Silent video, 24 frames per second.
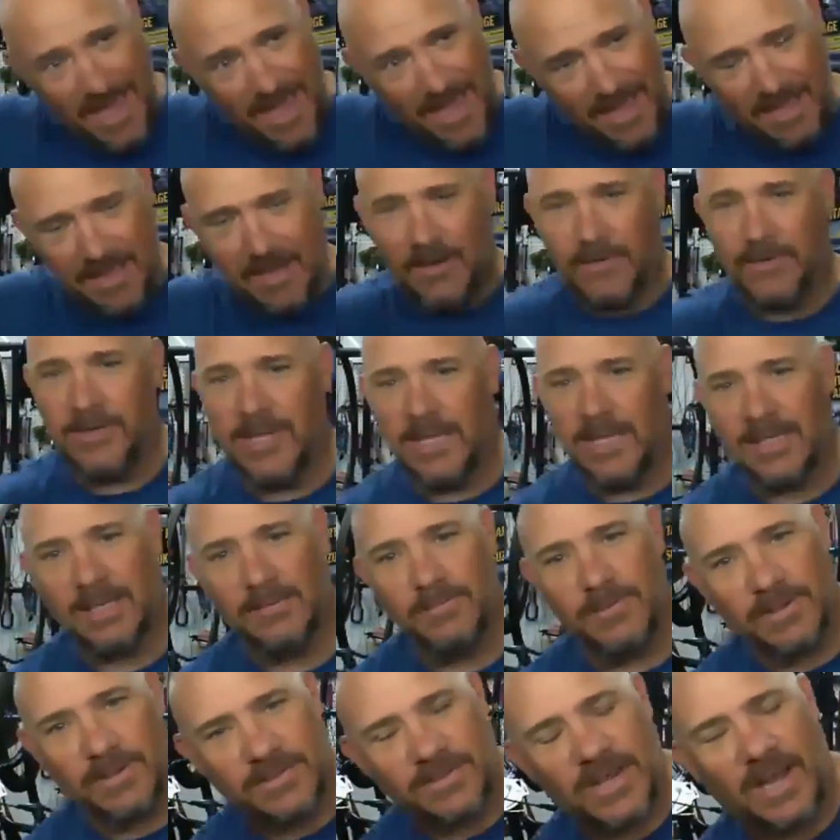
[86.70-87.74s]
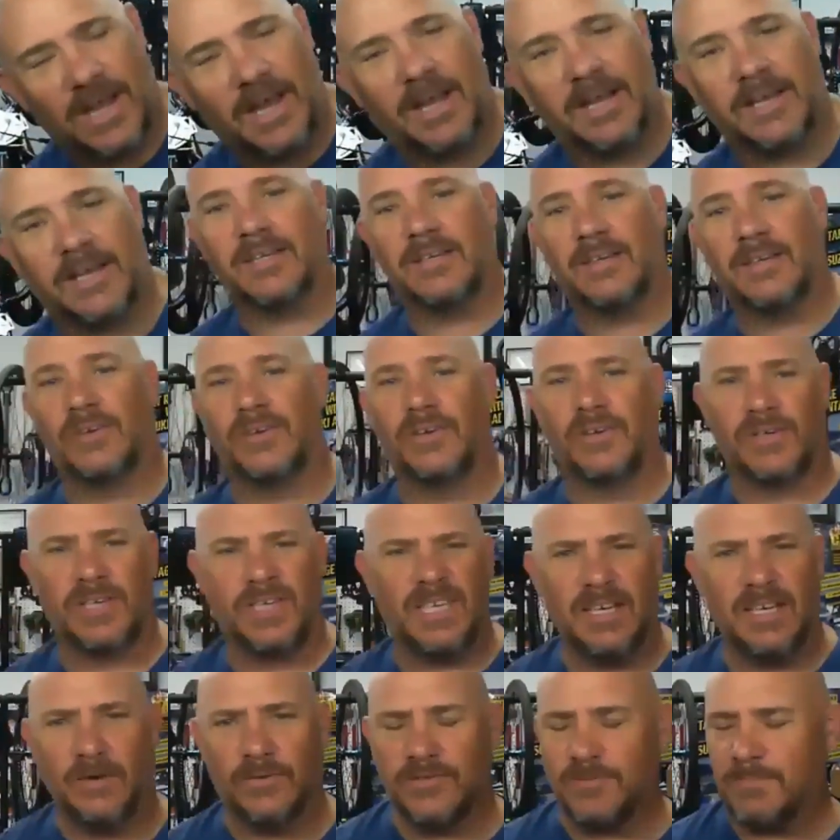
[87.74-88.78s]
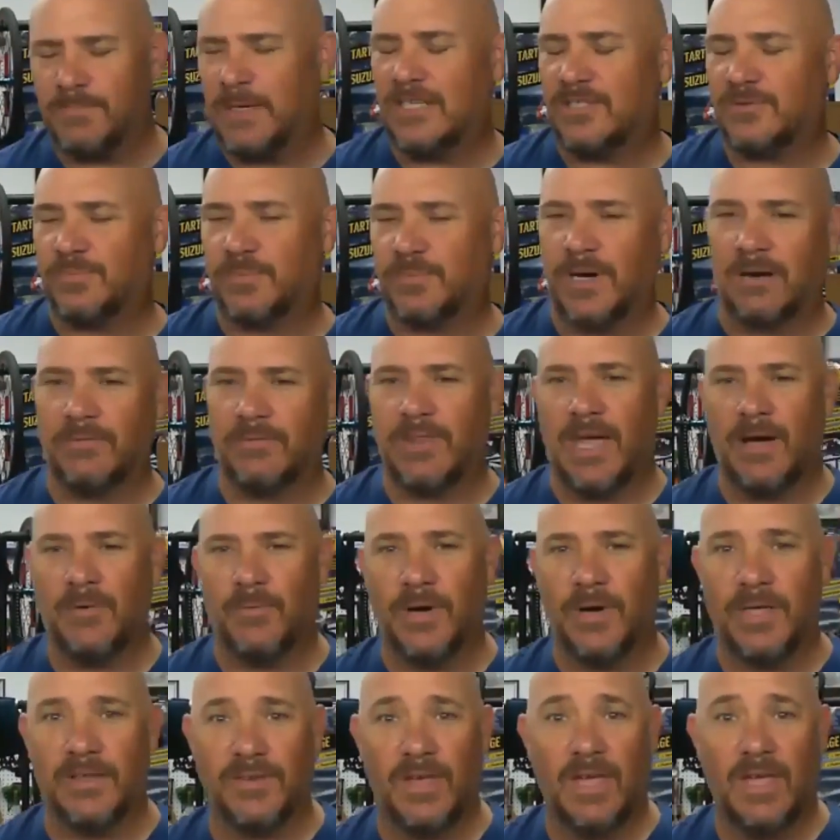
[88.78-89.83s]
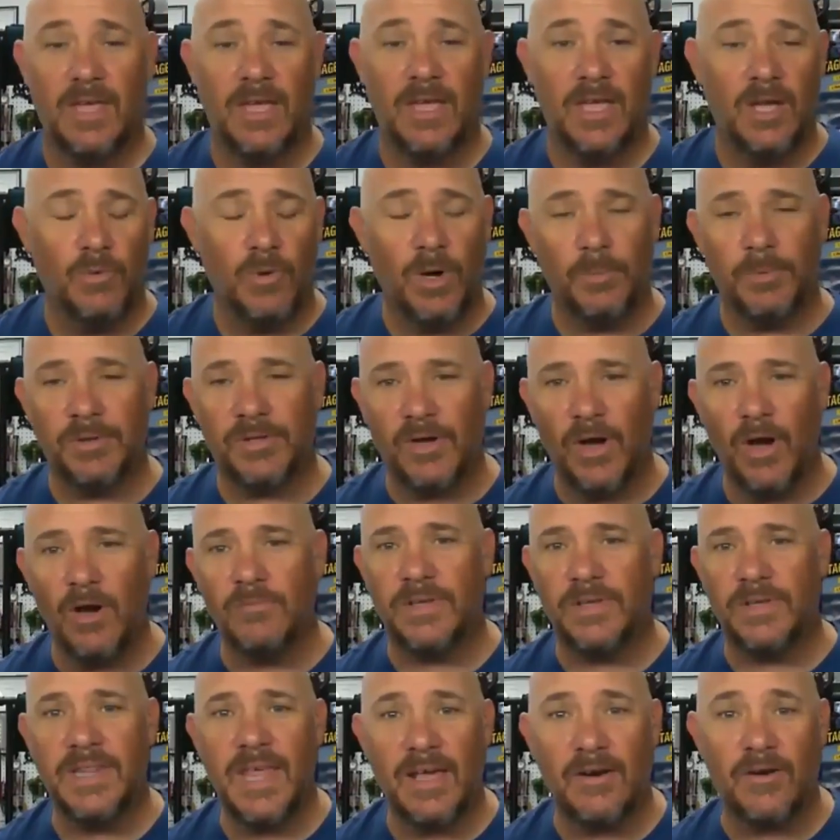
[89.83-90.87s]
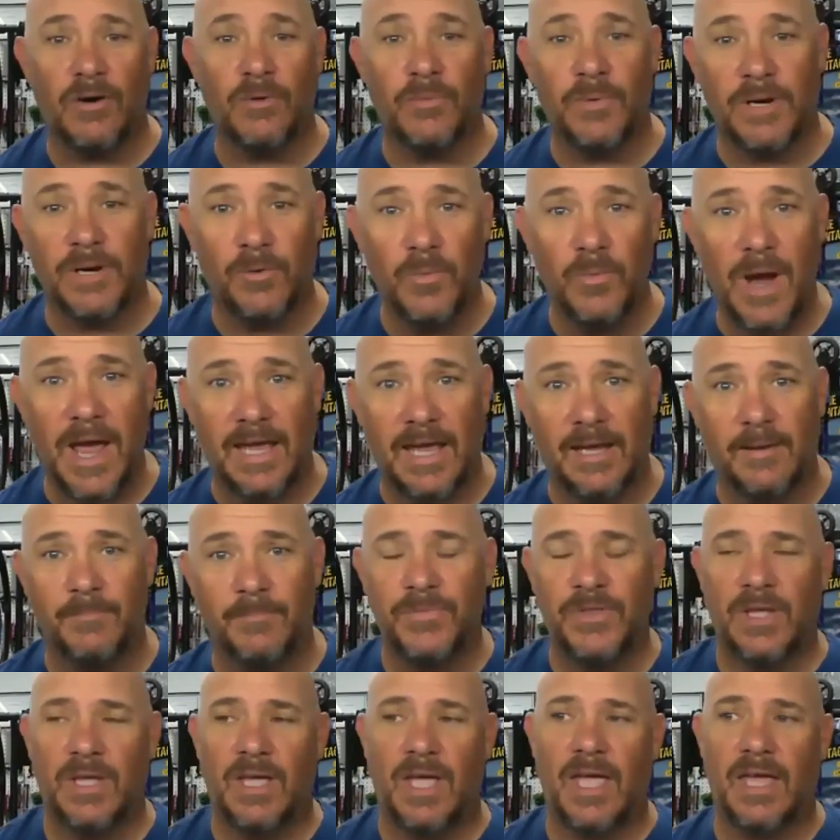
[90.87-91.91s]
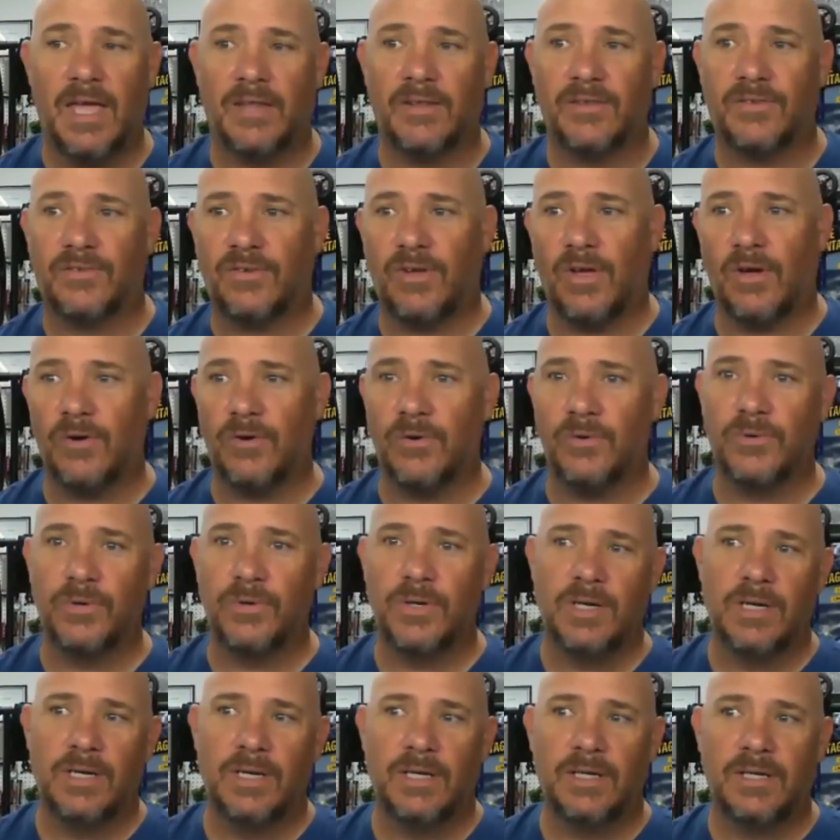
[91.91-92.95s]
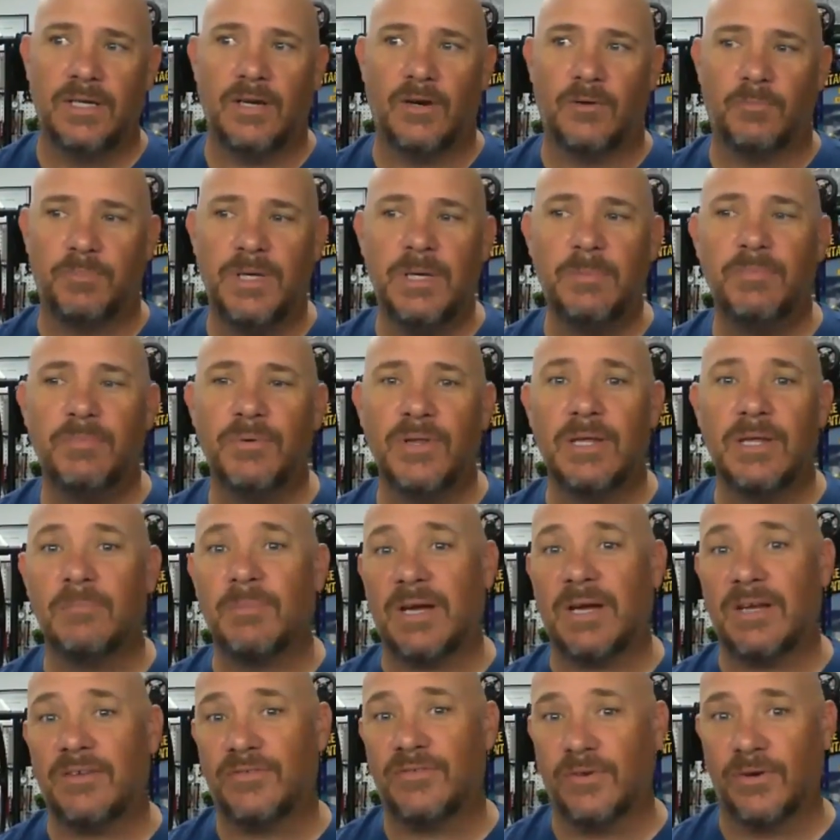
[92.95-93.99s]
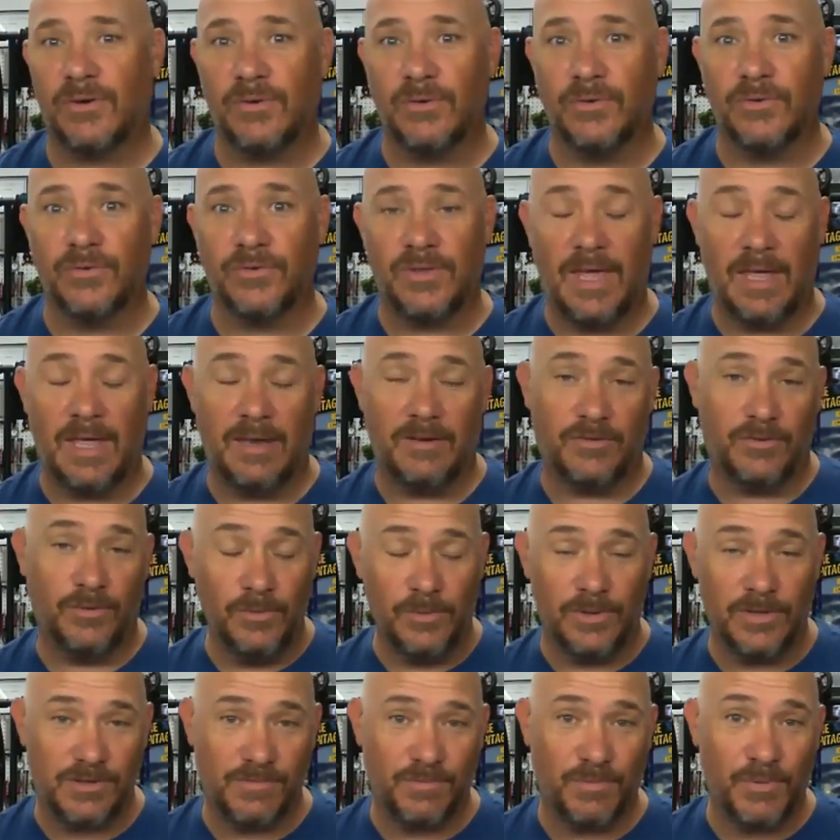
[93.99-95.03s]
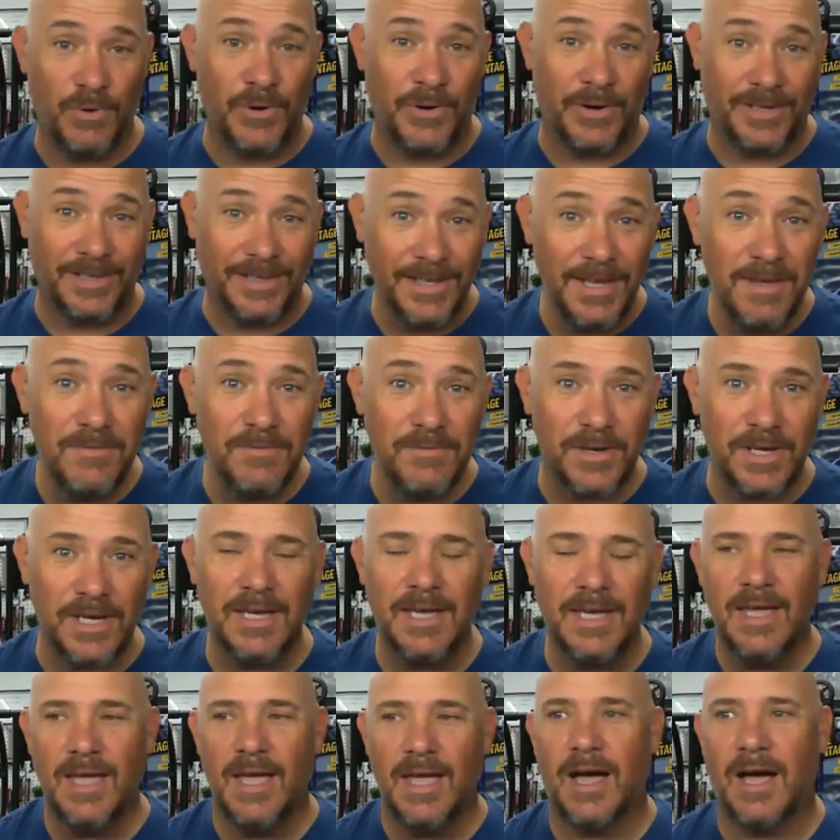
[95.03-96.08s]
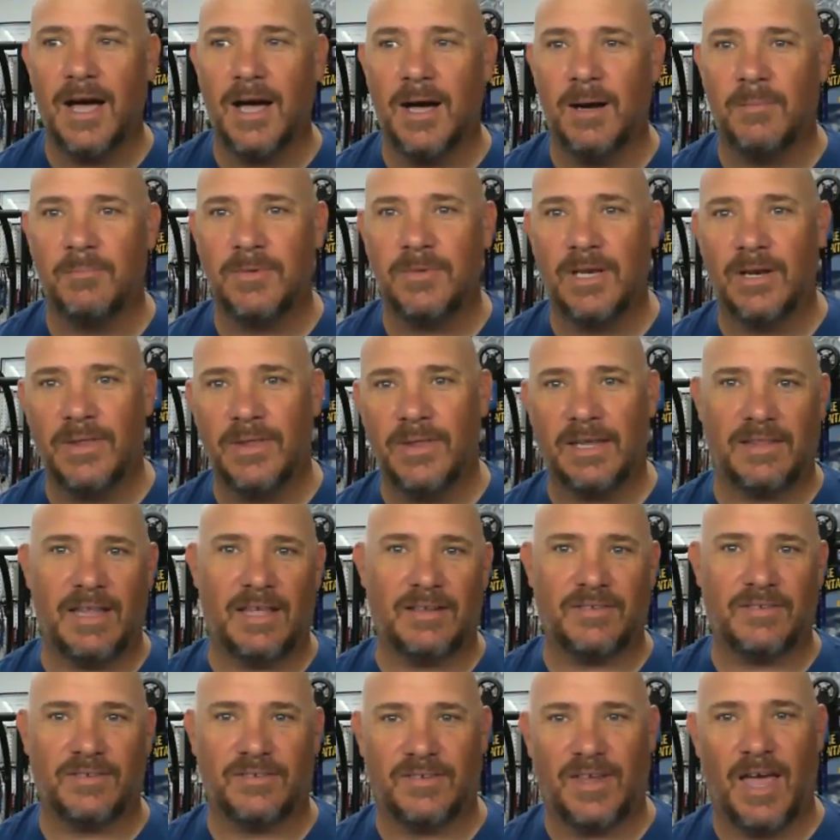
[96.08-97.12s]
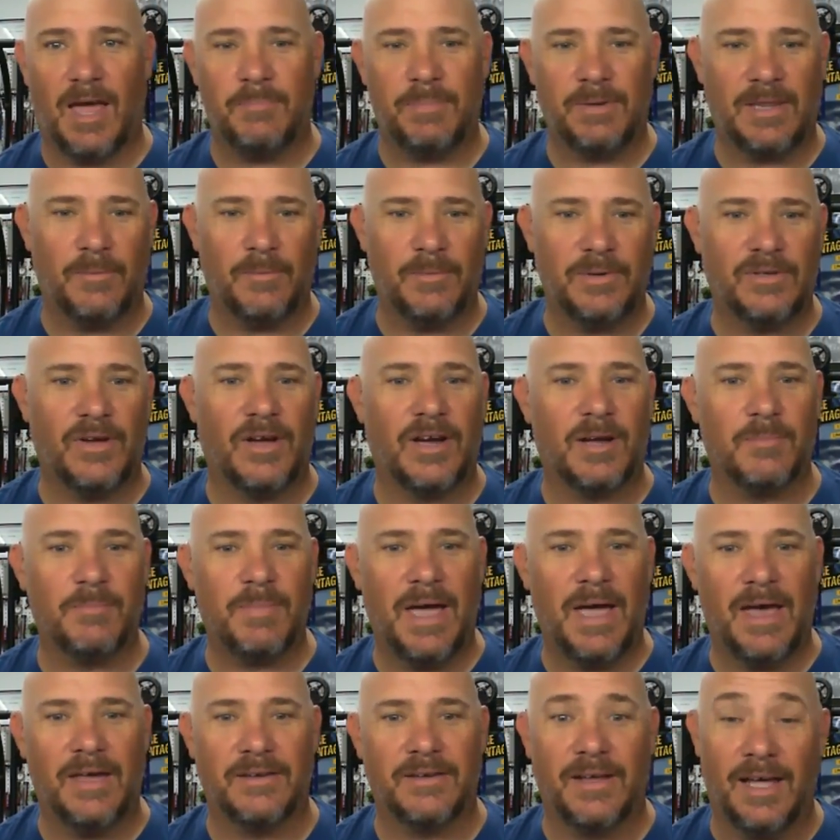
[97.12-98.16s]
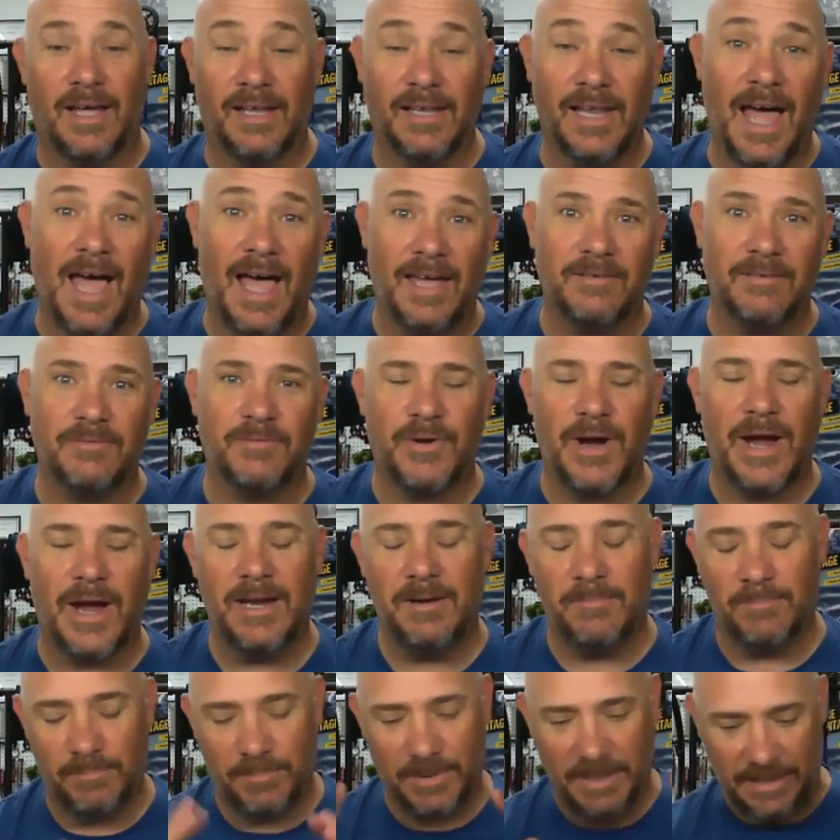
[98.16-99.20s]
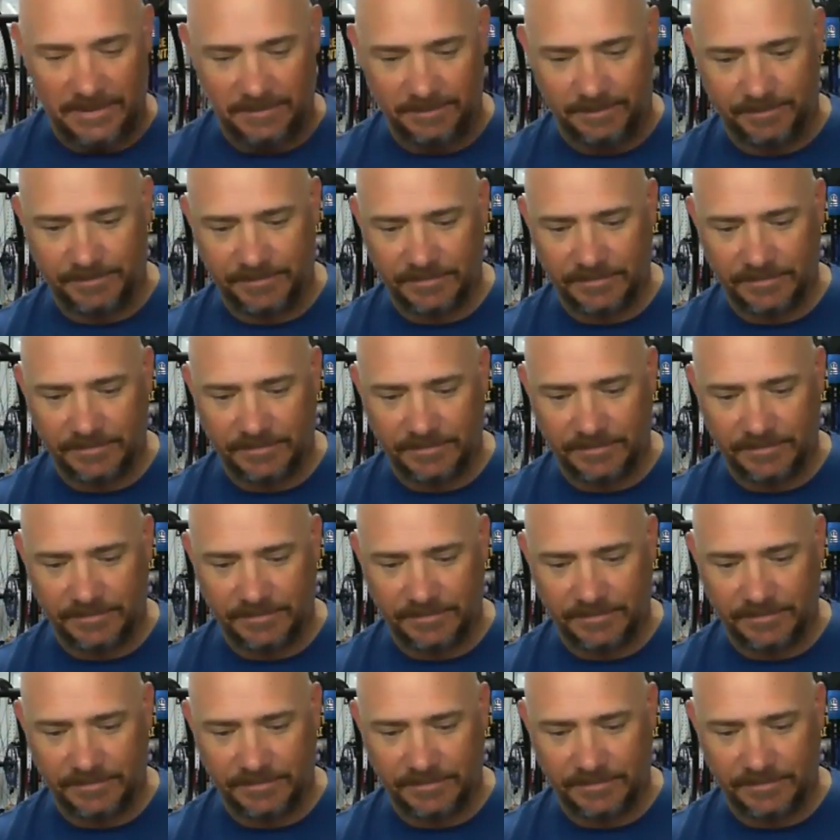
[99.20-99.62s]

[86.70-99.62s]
hey, and then give your talk and your keynote speech, whatever that was. Well, with COVID, that all went away. And so, people in my circles that do this for a living, that's a topic that we talk about a lot, right? But,